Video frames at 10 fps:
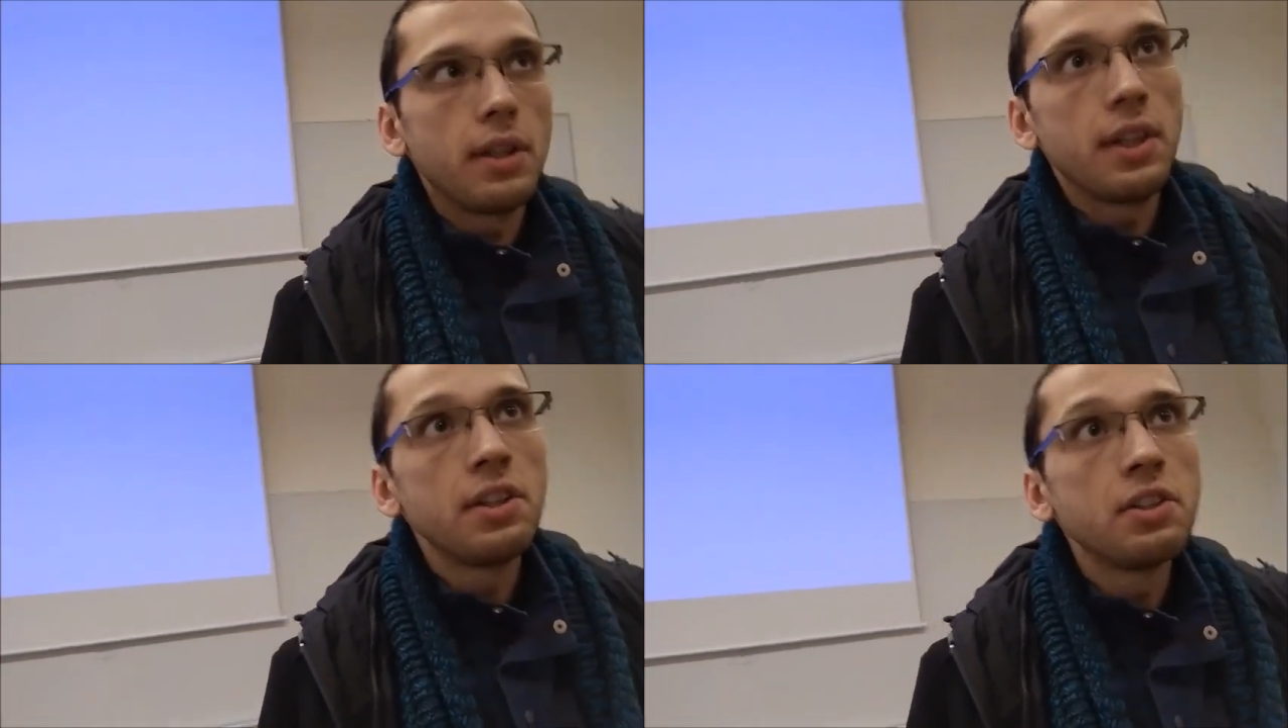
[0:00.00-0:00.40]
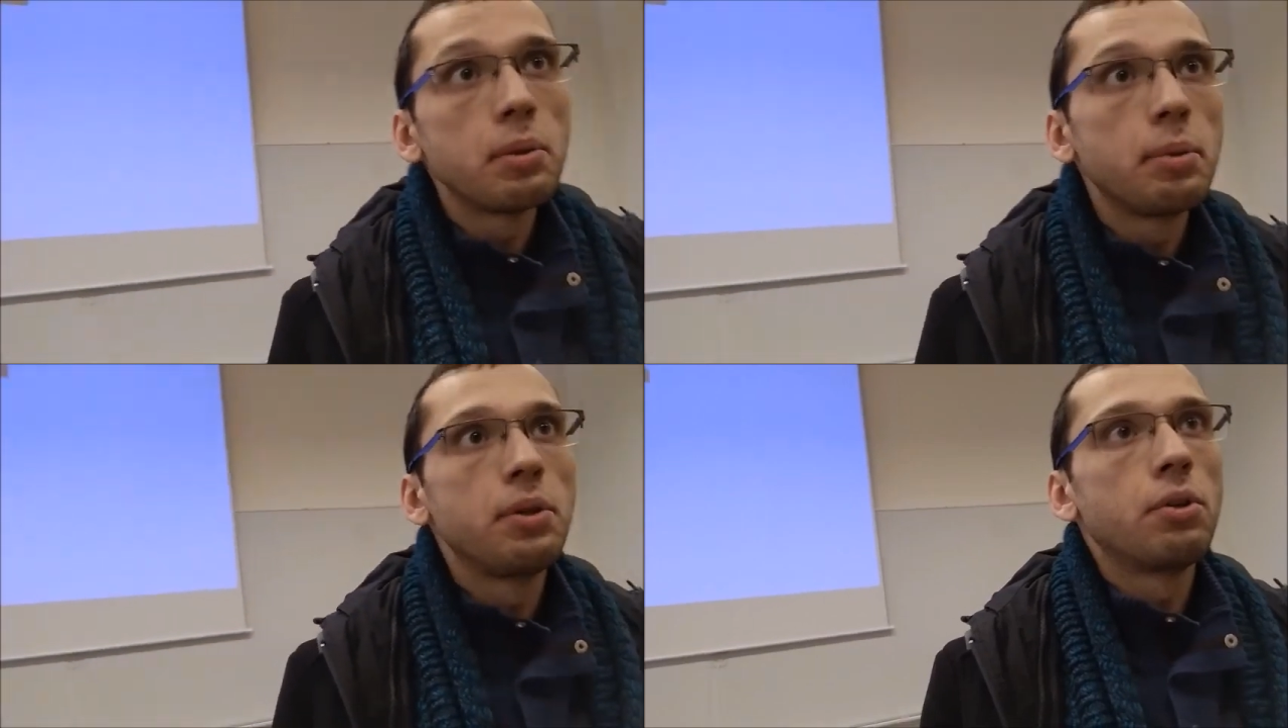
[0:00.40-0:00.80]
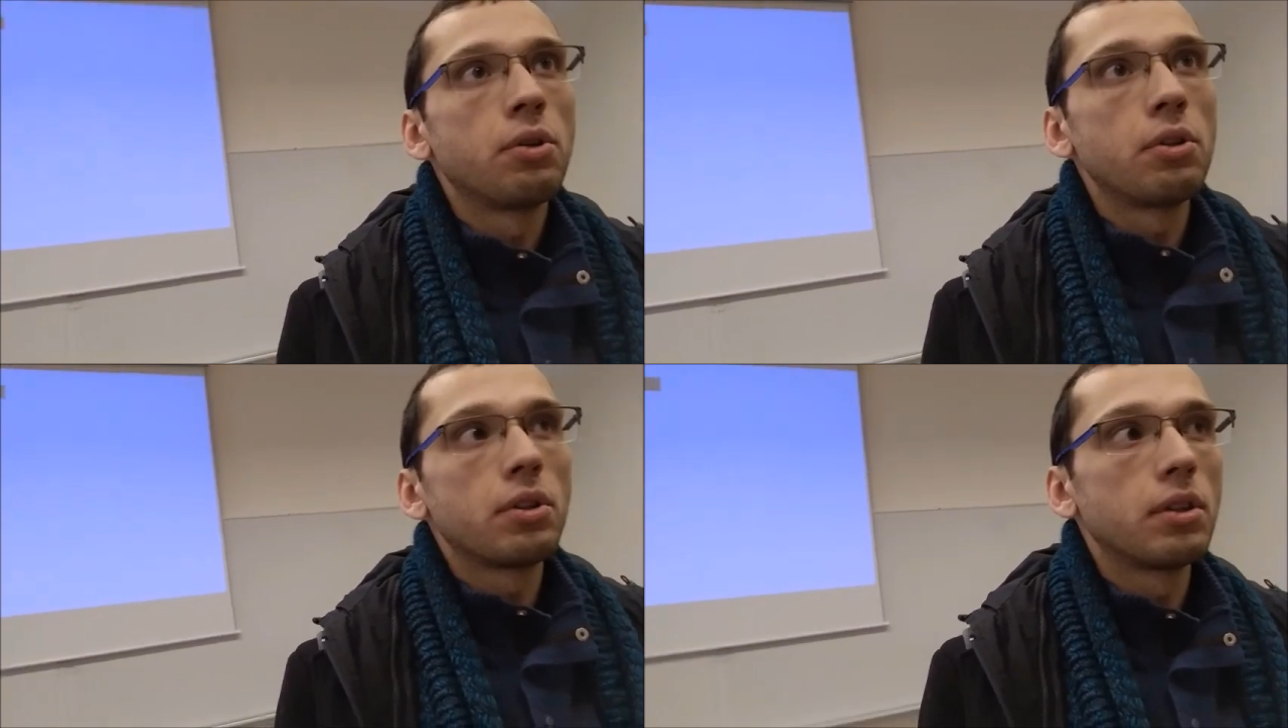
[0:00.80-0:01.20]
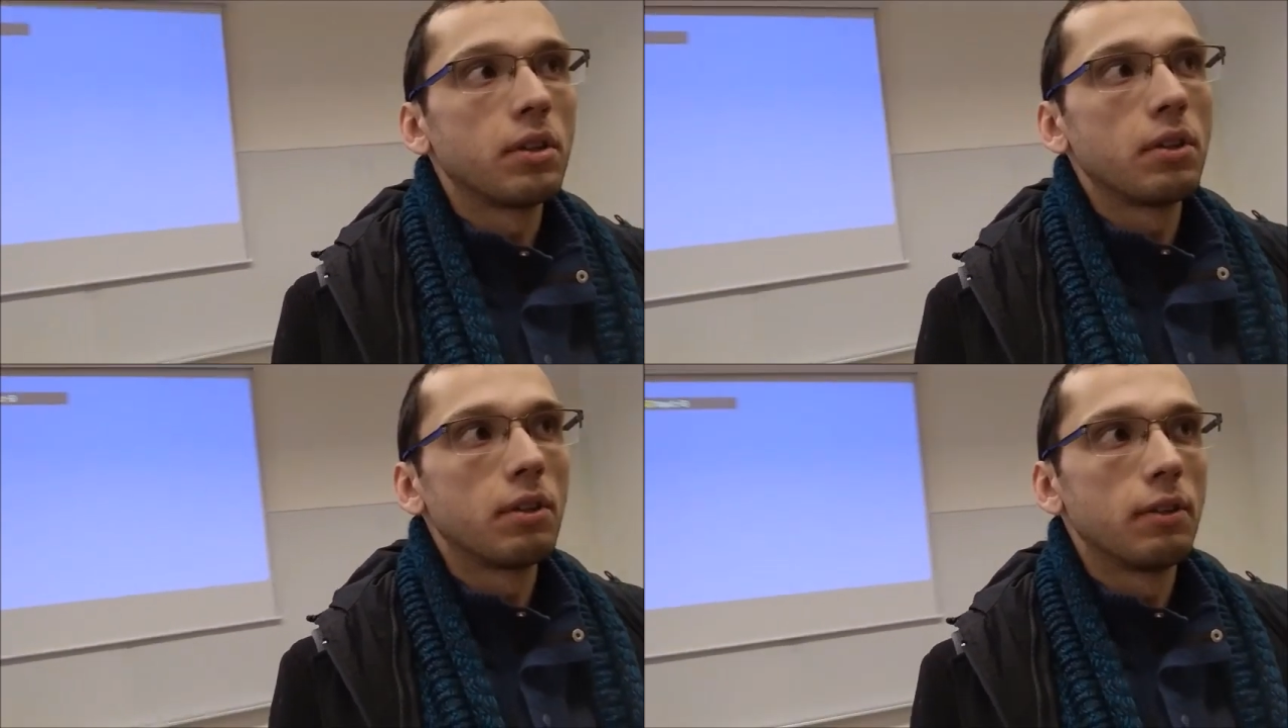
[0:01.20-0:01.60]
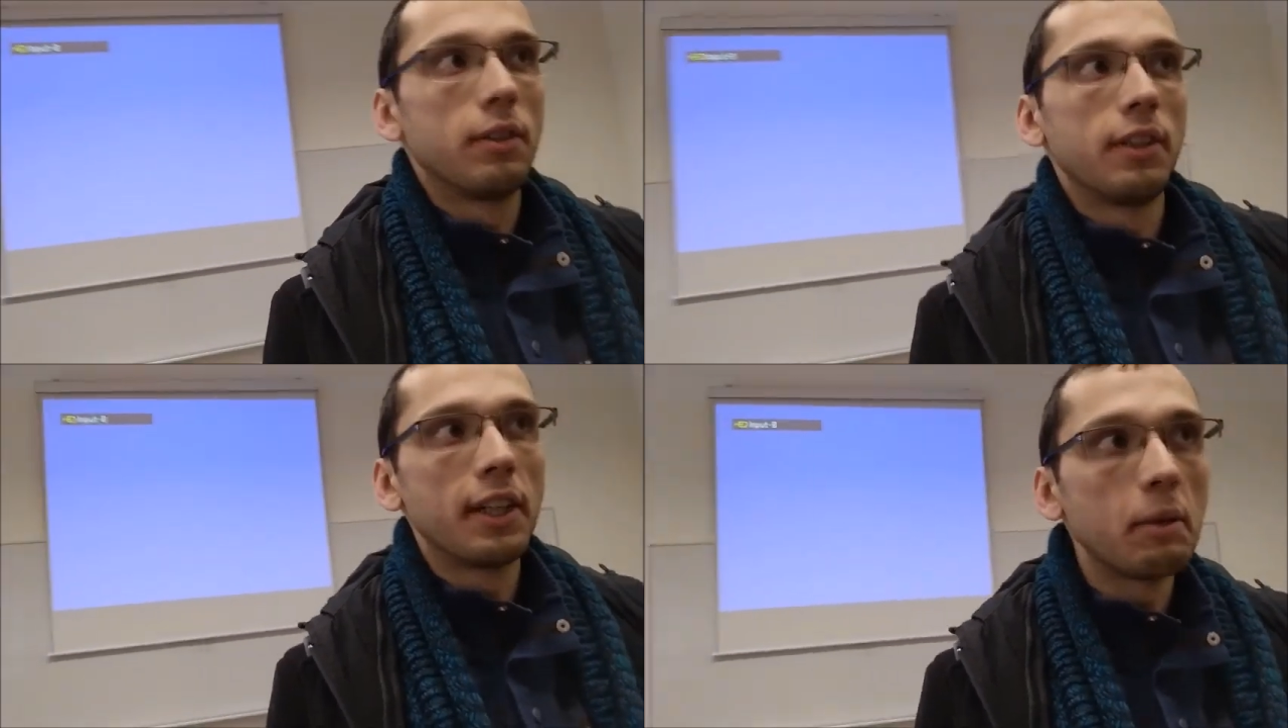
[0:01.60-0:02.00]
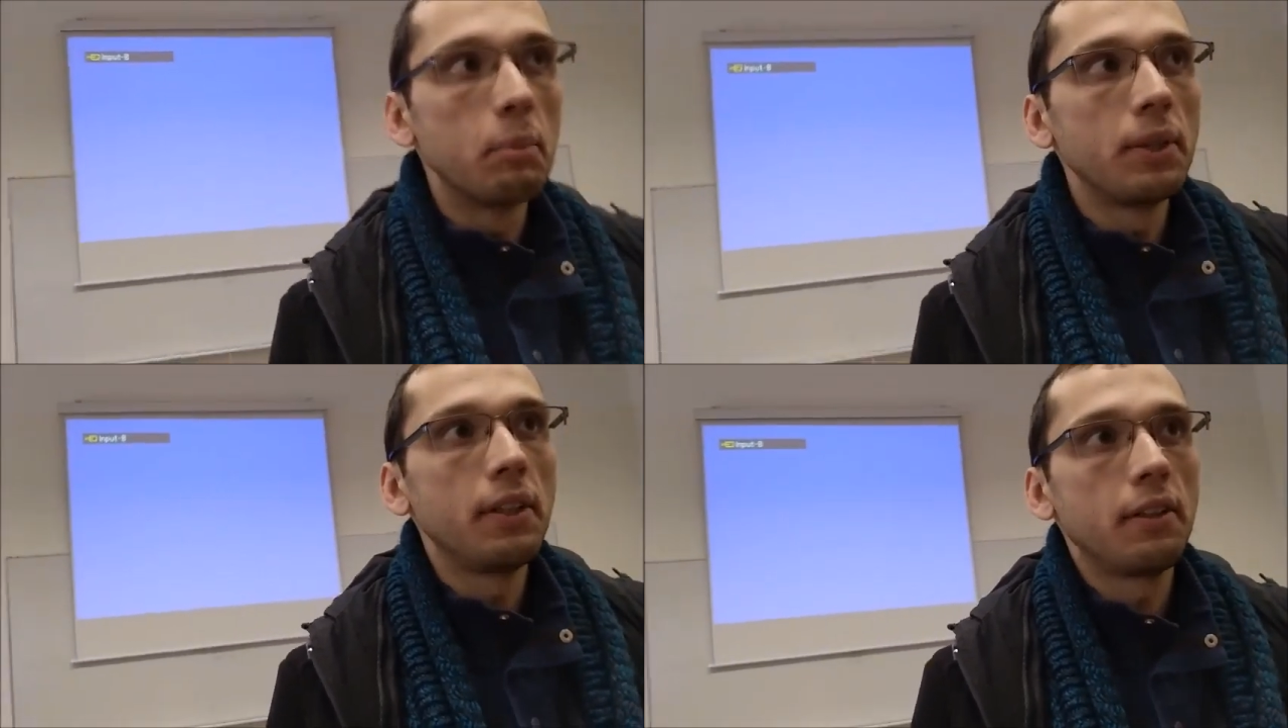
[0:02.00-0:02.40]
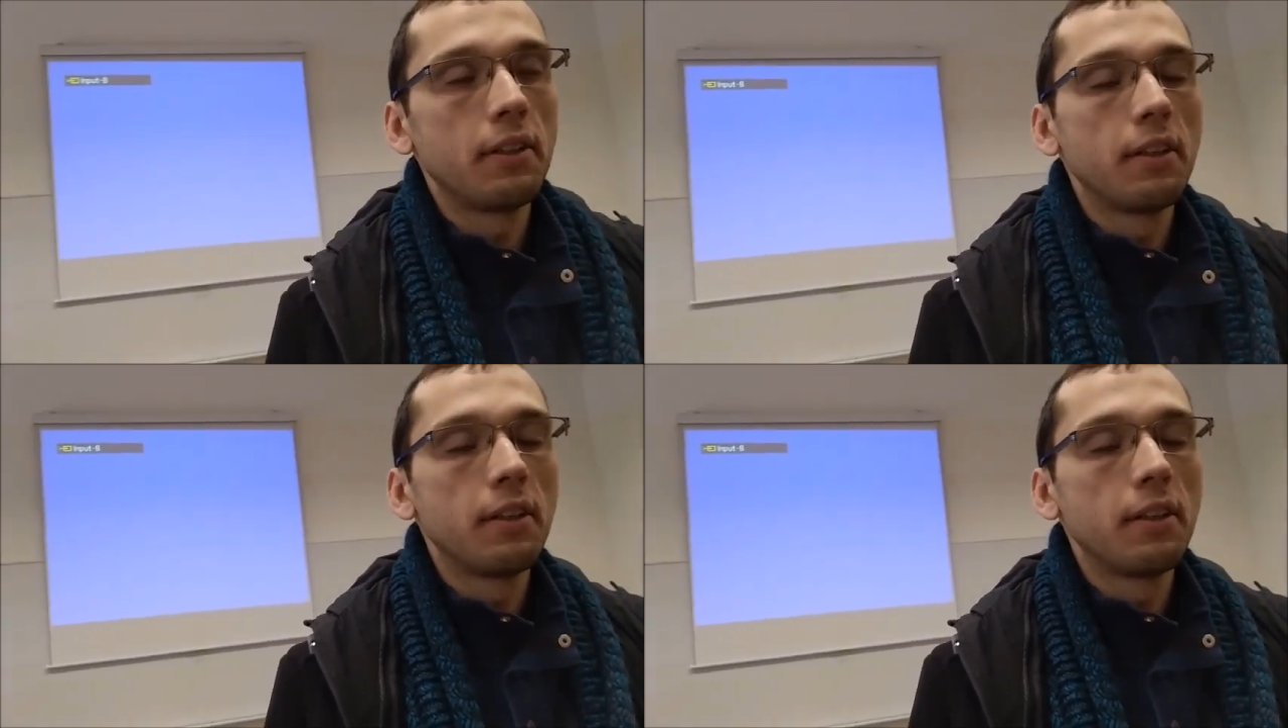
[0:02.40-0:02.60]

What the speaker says: entrepreneur company.